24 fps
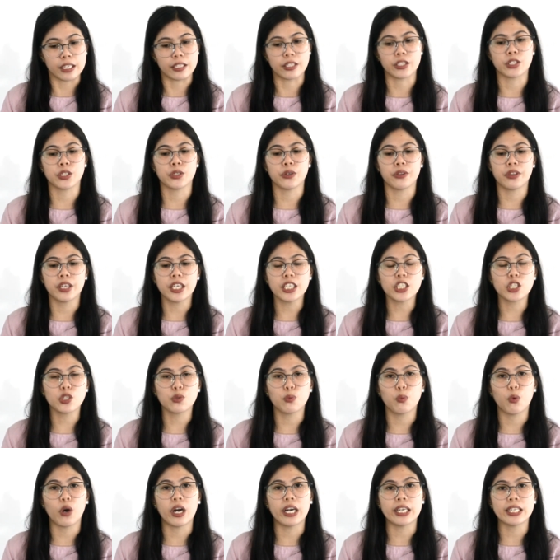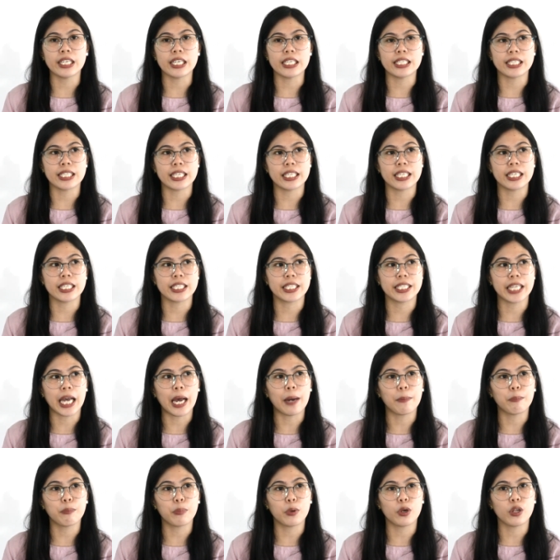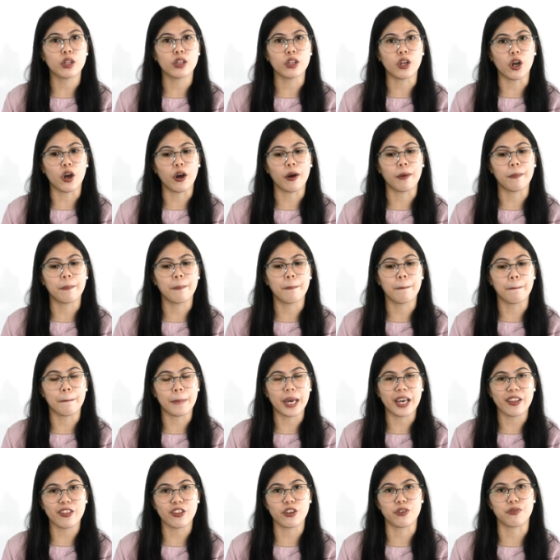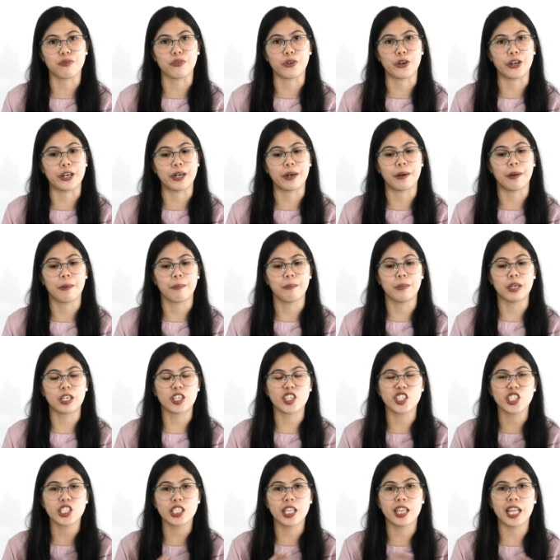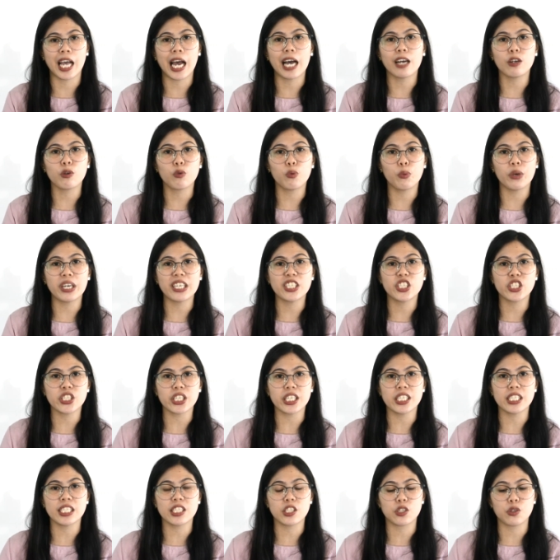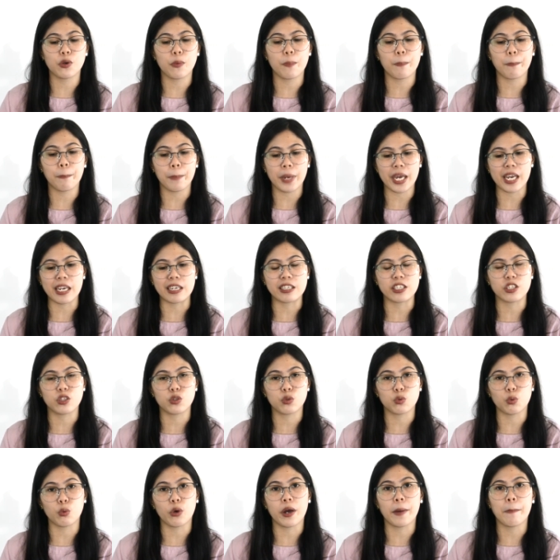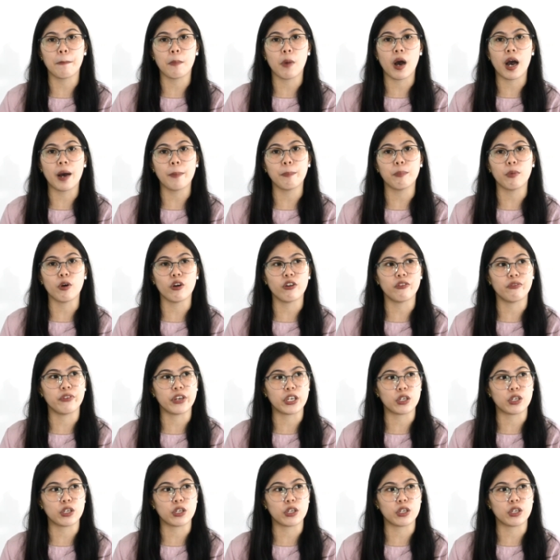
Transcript: so this one is an example of metaphor because language is compared to a map of a